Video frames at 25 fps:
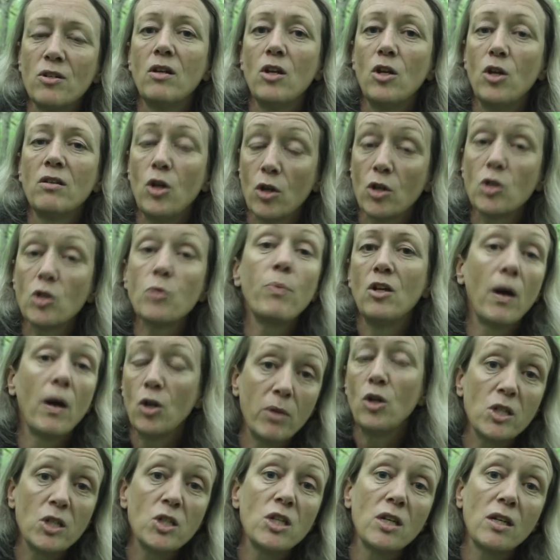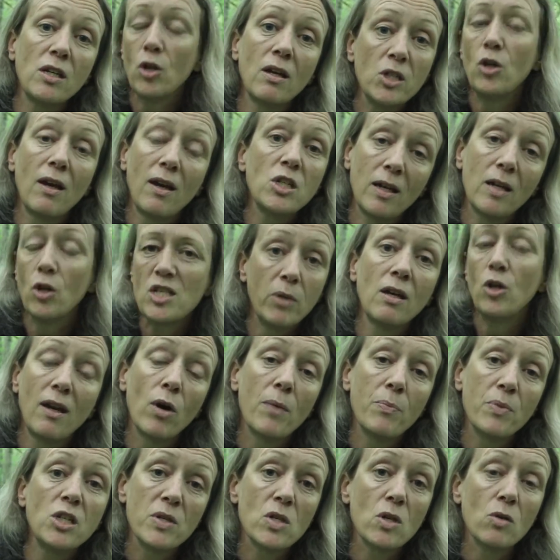not publishing any more
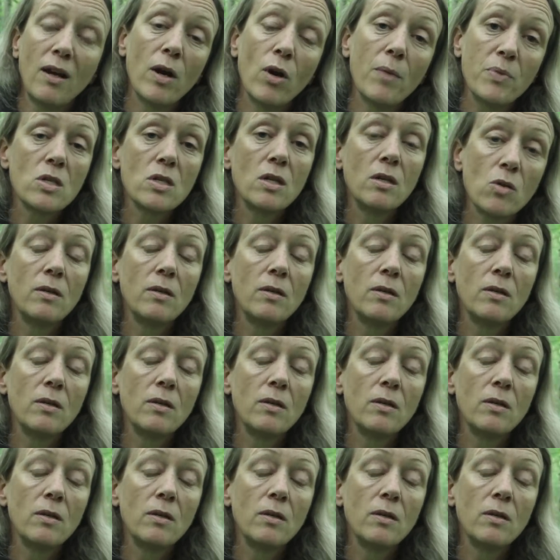episodes.